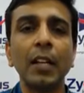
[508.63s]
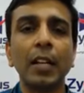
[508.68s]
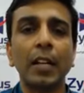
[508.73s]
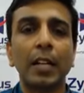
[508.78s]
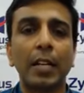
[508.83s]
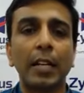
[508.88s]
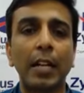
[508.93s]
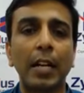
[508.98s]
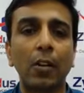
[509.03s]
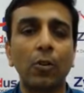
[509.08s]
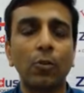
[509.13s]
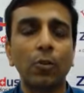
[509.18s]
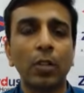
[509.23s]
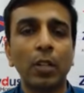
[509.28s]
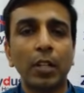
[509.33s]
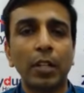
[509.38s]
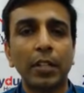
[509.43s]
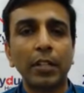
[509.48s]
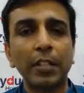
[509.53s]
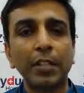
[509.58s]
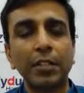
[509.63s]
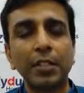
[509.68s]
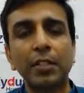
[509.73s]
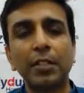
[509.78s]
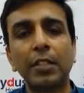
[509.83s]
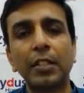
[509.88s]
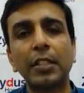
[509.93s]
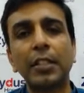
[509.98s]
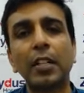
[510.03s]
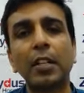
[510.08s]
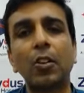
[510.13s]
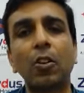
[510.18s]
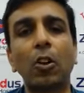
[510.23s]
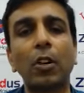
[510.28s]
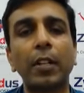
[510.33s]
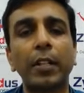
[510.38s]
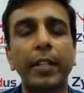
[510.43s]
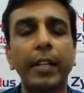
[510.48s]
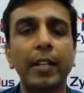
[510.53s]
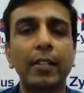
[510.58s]
Now, this is in the
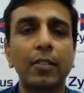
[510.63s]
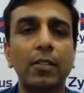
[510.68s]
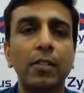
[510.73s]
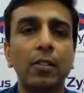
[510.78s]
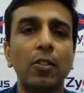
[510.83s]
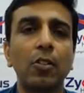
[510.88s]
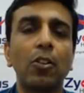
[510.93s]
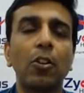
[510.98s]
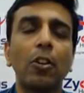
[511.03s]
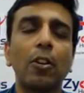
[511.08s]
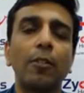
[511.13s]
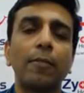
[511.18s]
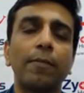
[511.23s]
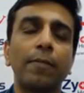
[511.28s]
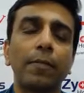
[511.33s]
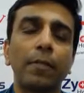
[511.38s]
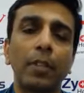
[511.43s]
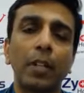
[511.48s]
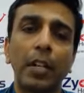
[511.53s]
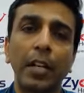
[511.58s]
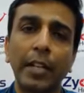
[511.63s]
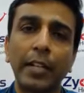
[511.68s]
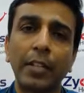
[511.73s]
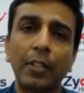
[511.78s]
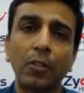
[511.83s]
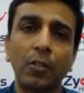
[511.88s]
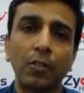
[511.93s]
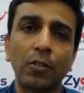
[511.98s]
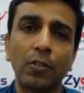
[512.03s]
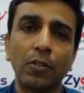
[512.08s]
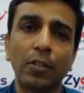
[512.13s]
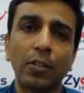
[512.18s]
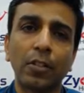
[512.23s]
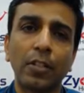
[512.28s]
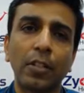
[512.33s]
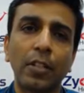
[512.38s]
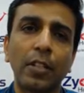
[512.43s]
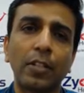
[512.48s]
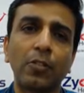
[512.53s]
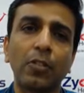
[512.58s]
context of
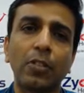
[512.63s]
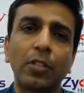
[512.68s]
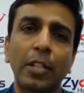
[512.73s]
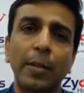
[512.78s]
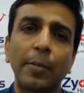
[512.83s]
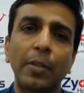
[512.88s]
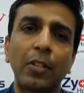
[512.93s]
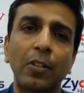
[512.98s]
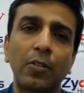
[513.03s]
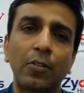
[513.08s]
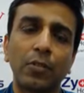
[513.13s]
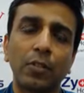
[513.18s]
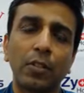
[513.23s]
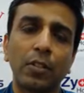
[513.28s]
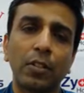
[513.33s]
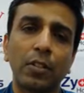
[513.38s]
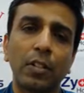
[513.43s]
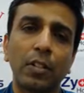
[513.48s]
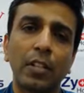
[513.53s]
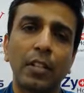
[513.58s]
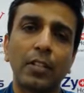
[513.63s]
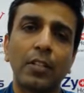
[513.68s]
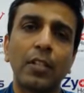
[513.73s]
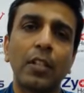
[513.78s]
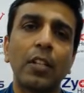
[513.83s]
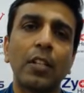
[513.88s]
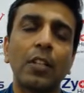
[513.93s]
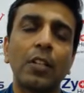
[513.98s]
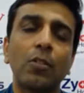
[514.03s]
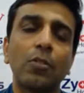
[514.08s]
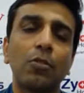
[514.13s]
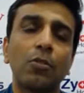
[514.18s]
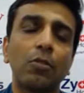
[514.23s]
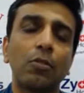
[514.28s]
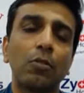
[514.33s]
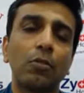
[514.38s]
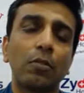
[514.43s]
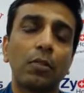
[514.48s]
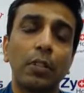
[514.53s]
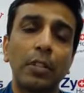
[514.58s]
unconsciousness or semi-consciousness.
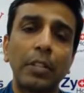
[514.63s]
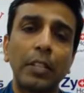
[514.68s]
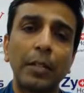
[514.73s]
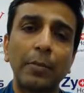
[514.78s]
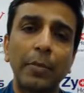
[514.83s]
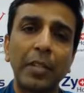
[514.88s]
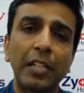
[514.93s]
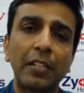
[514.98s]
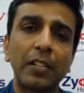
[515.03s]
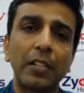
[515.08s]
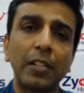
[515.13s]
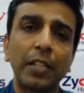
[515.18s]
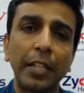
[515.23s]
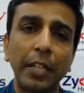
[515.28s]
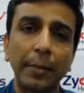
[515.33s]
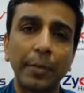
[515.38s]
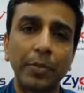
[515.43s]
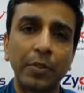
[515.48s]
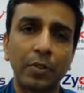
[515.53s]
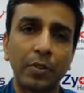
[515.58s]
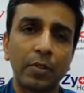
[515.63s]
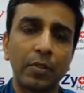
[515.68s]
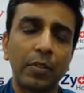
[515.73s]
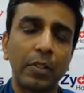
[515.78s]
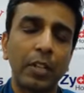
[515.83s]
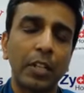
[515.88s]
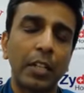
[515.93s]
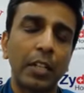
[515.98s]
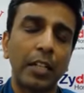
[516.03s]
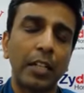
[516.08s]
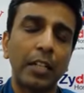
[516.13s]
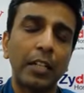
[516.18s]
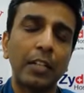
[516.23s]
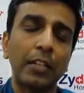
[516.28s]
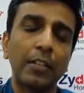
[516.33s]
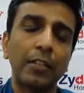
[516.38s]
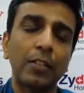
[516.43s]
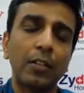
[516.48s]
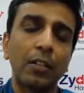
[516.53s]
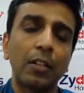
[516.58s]
So the major tips
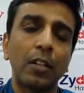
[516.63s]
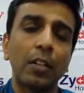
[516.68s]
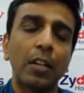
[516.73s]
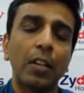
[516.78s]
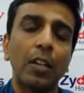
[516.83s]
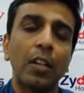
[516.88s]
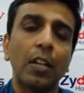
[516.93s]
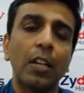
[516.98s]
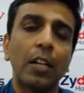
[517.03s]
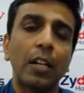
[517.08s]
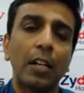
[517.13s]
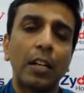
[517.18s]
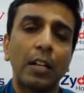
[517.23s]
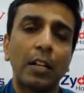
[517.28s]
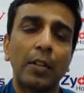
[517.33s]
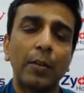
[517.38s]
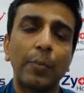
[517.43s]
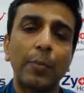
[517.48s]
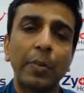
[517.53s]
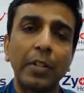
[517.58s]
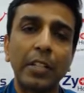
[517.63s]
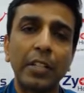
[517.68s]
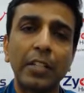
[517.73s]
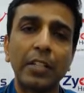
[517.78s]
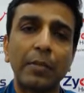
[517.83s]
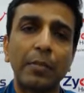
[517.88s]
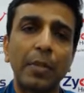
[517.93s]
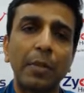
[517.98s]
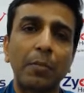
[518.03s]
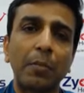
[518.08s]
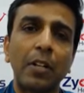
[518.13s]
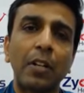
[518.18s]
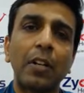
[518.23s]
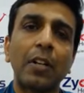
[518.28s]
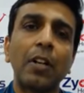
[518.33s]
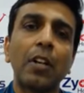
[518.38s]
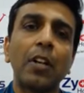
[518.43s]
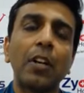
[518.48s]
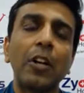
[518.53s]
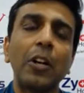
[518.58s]
is, please
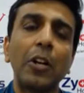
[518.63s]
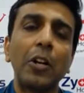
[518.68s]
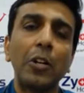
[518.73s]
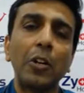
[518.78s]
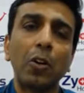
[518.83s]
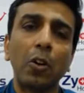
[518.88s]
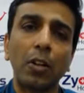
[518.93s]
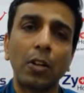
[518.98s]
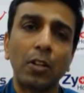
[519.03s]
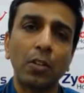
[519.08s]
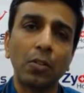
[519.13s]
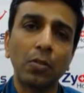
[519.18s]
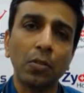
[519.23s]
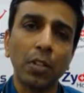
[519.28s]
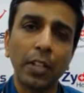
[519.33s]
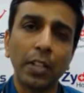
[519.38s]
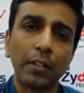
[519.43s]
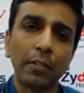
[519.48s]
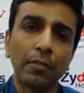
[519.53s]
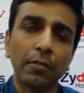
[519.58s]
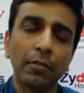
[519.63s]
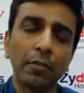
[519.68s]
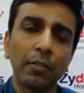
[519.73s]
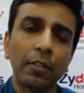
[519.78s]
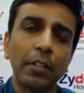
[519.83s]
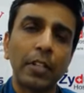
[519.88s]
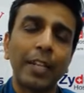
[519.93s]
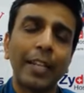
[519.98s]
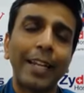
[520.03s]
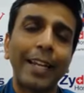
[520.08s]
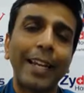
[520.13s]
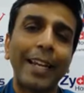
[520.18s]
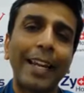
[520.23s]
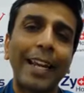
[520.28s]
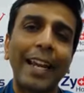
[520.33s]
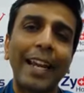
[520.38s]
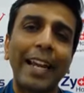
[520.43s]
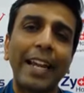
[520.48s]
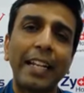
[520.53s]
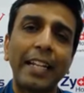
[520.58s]
remember not to give
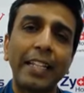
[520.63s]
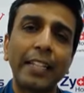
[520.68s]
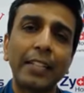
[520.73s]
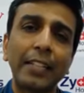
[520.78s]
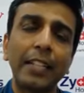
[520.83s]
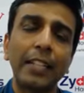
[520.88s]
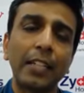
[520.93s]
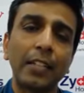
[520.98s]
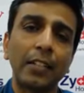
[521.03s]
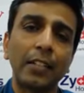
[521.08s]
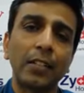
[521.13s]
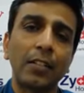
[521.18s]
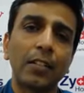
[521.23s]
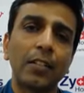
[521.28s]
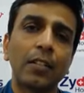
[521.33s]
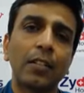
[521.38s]
anything.